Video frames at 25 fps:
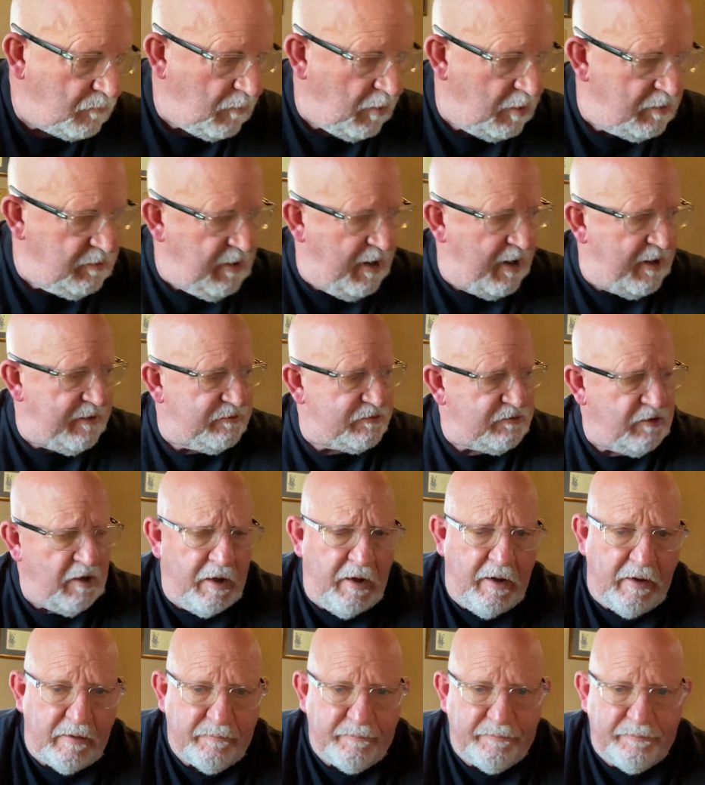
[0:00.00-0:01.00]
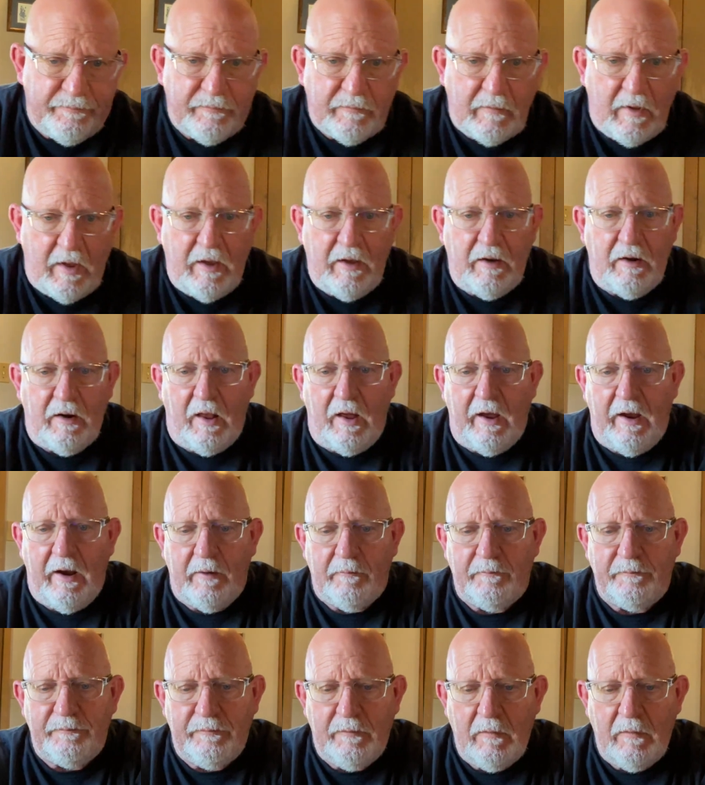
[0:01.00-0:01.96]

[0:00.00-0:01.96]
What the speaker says: Next up, headlamp.